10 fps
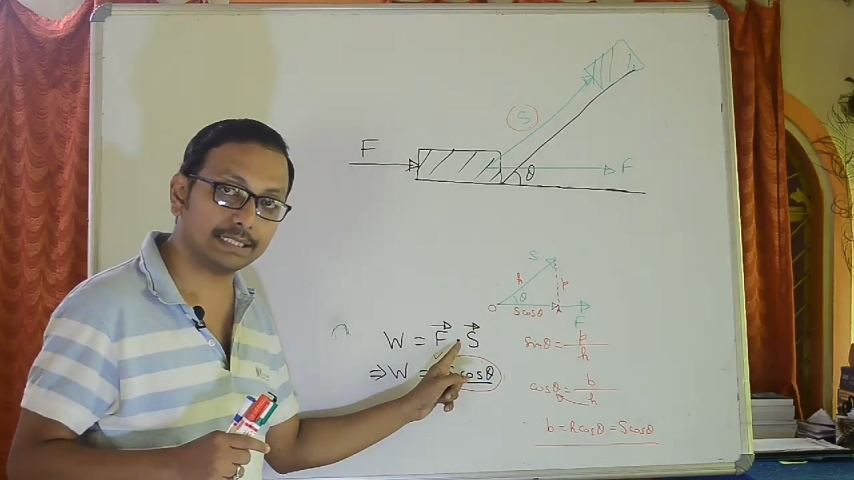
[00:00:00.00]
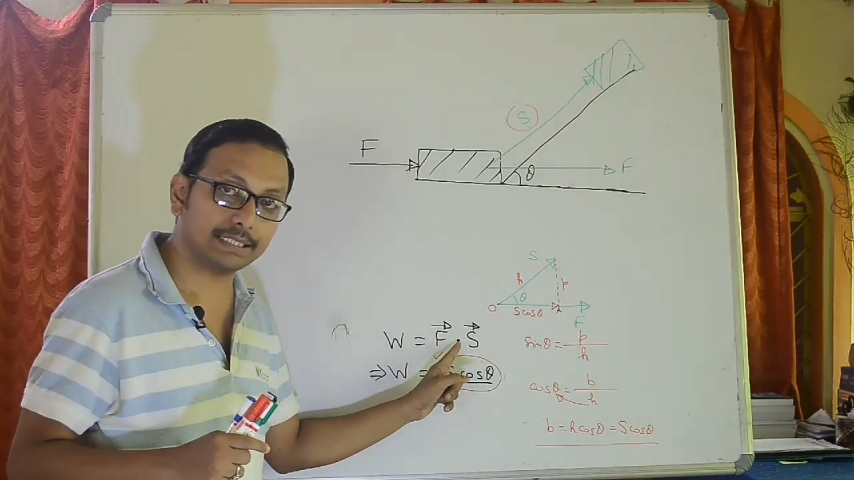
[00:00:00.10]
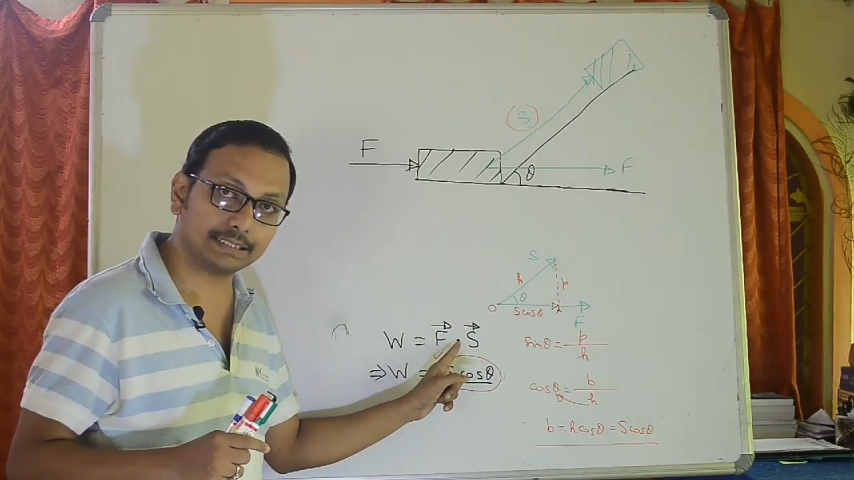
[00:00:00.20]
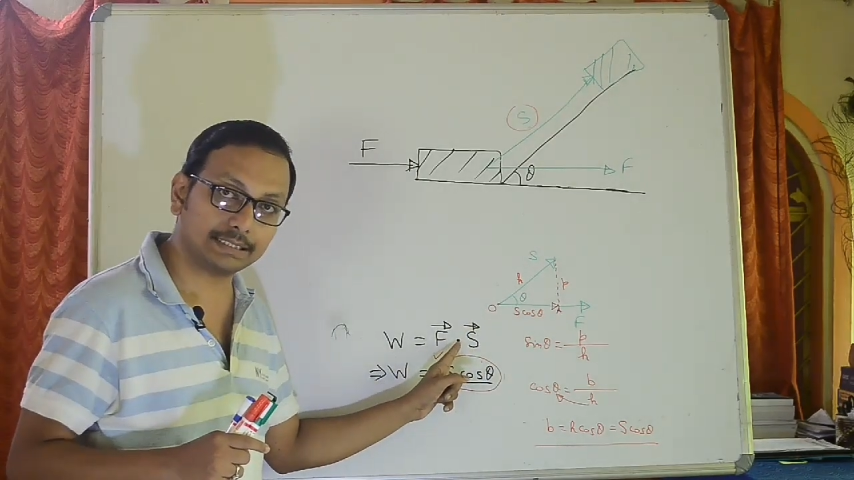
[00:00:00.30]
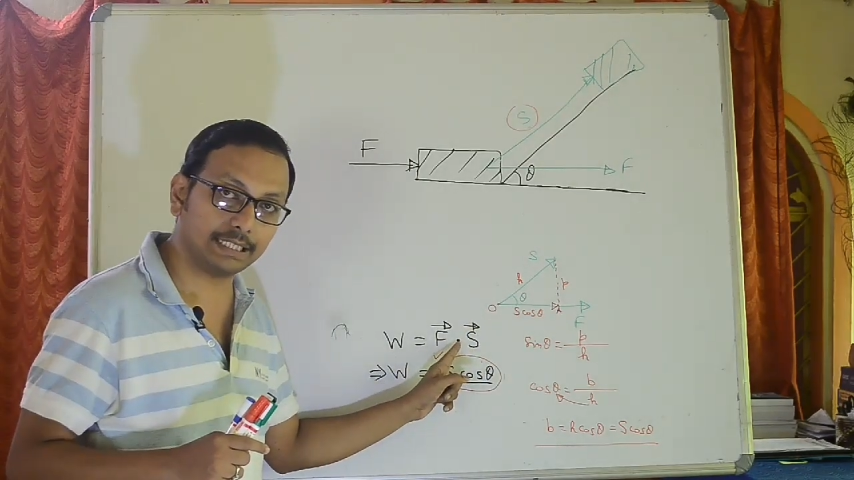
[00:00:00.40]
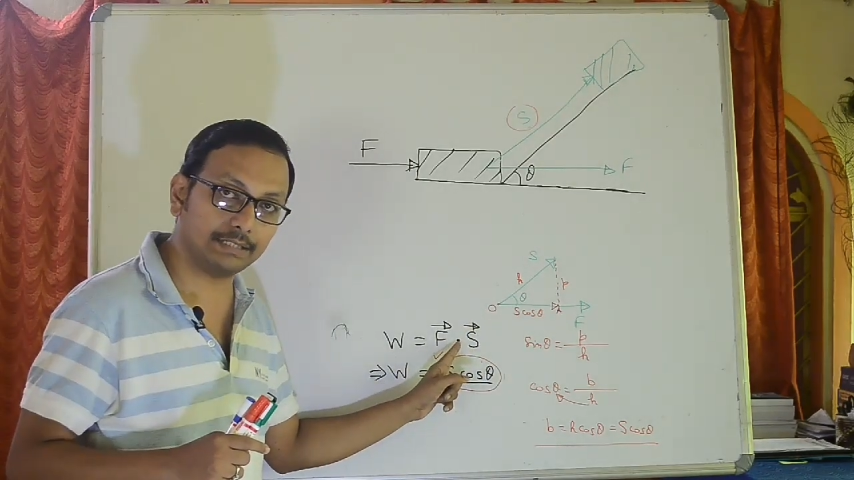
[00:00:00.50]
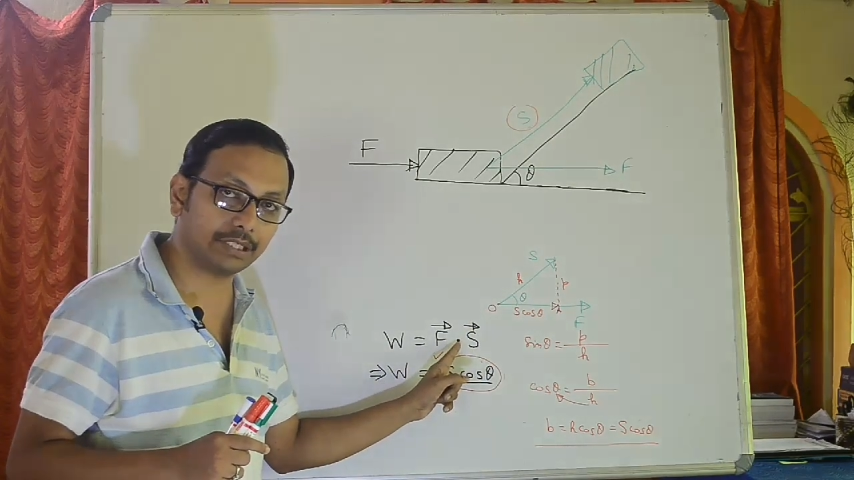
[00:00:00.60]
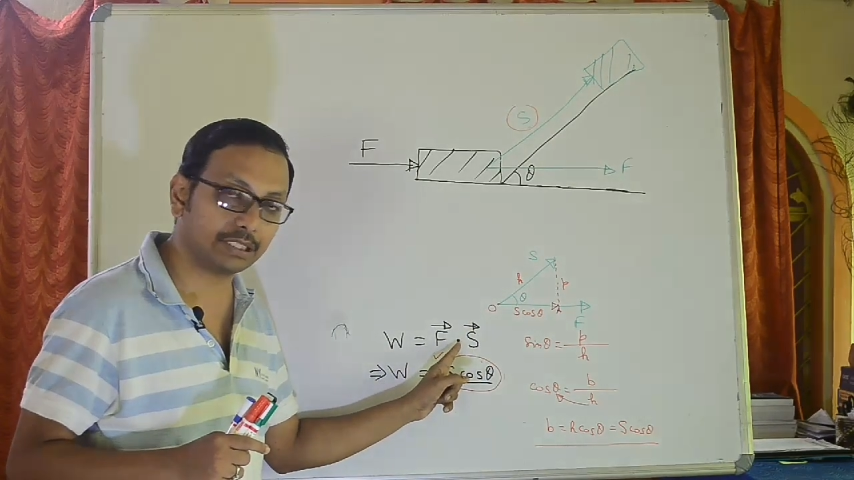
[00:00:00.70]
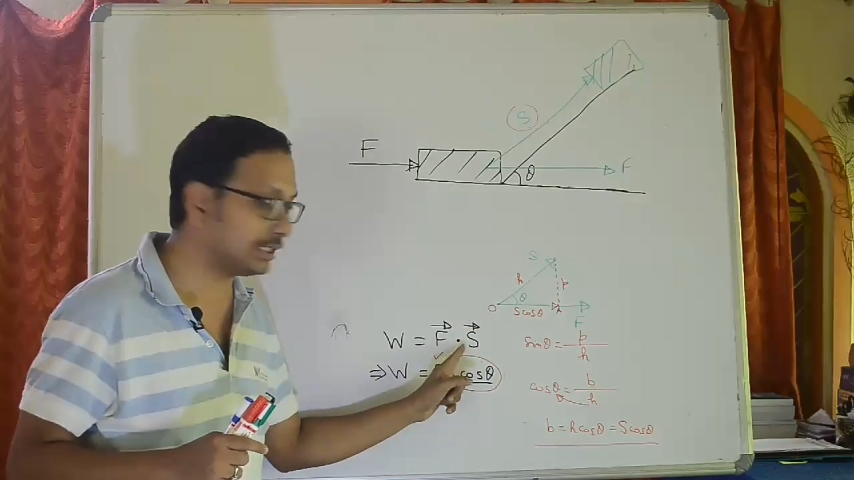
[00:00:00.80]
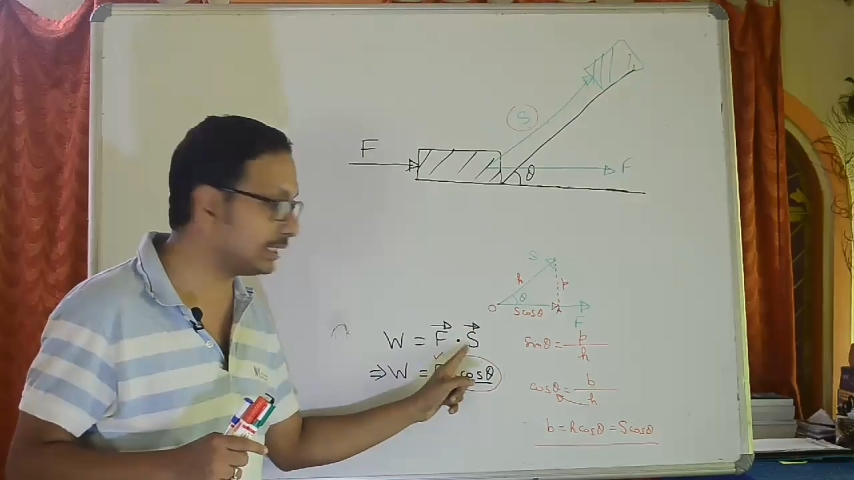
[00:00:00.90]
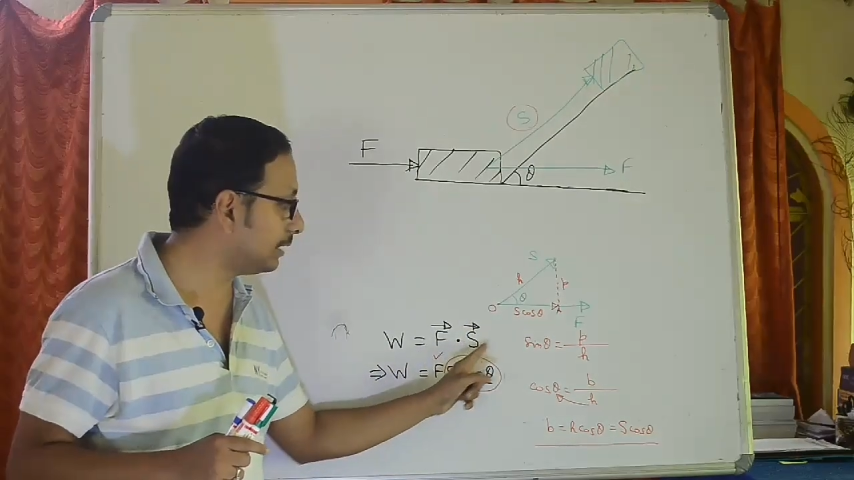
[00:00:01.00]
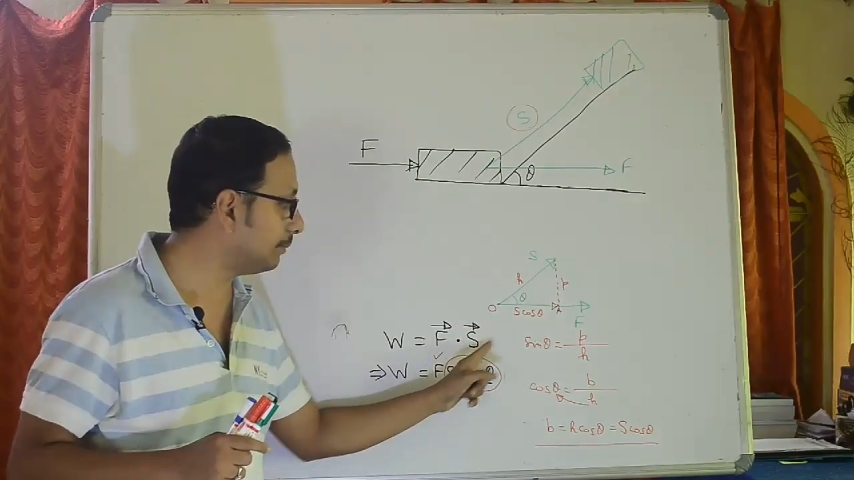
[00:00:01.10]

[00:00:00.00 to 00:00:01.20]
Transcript: that is the second vector, the